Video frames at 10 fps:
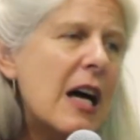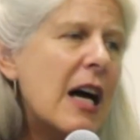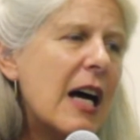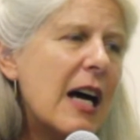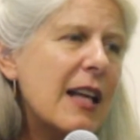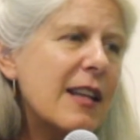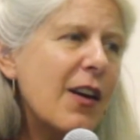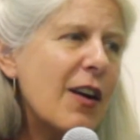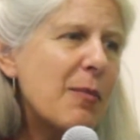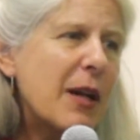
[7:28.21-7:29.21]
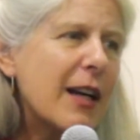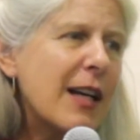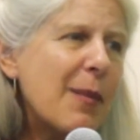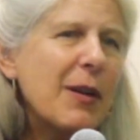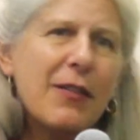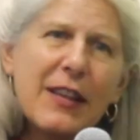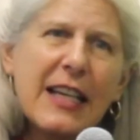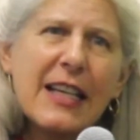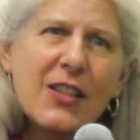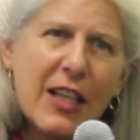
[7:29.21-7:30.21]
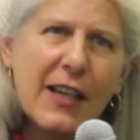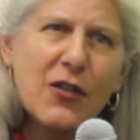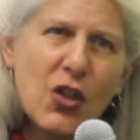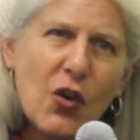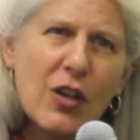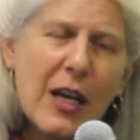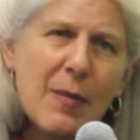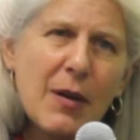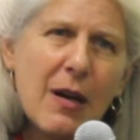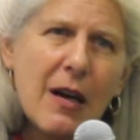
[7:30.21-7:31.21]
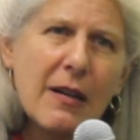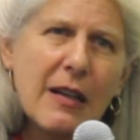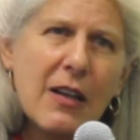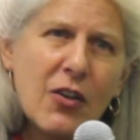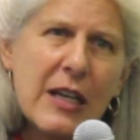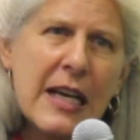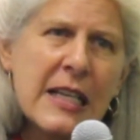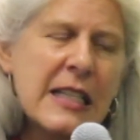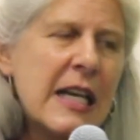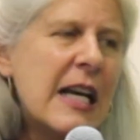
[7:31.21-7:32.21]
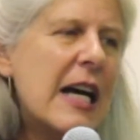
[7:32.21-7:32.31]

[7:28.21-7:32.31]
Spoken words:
There have been a couple of things that have shown up on the internet,